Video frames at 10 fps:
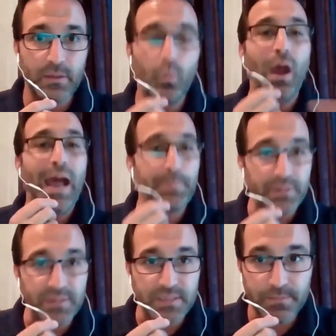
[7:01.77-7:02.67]
What
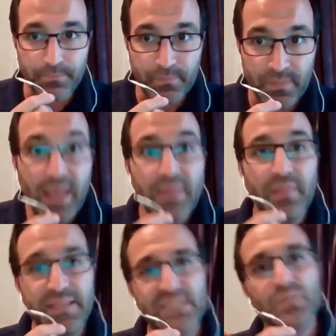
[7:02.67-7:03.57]
happens?
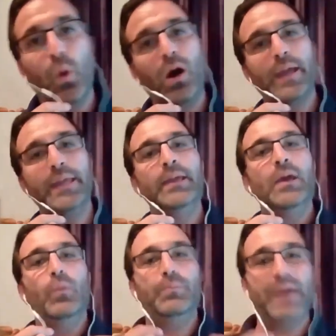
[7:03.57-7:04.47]
This is why
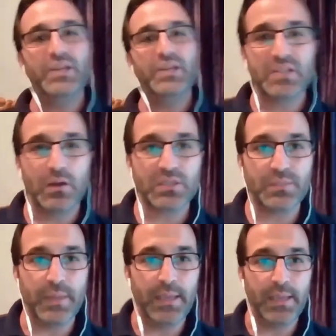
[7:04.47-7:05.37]
when patients ask
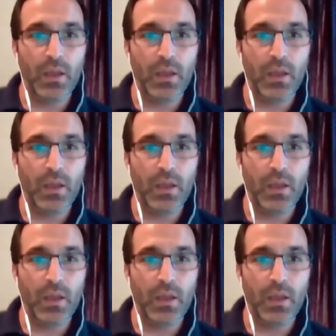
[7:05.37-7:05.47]
me